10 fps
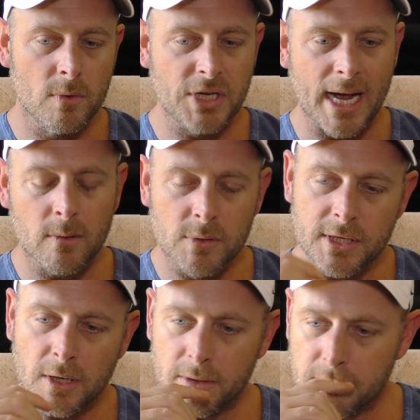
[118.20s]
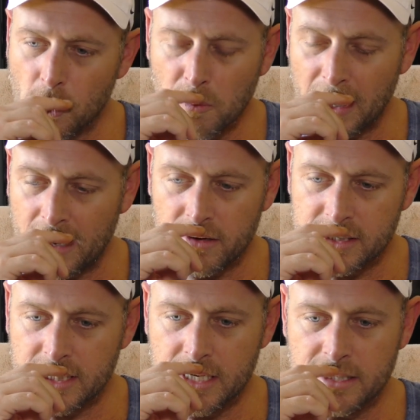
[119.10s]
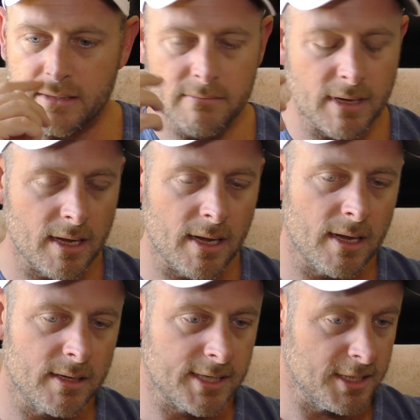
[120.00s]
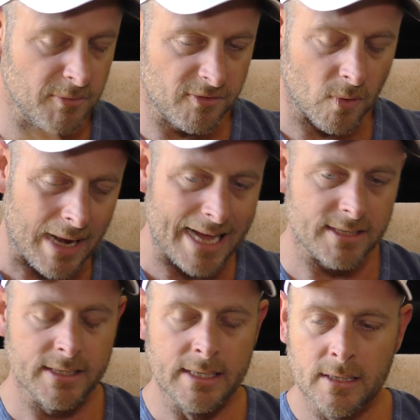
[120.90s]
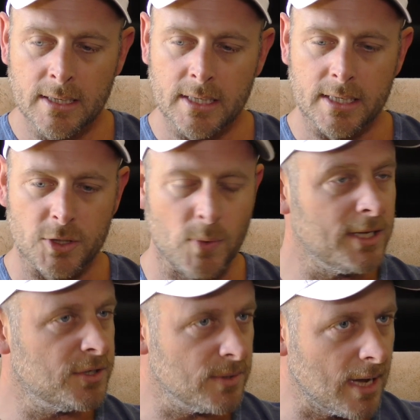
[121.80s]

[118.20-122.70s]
Jack was their young player of the season before last. He had 22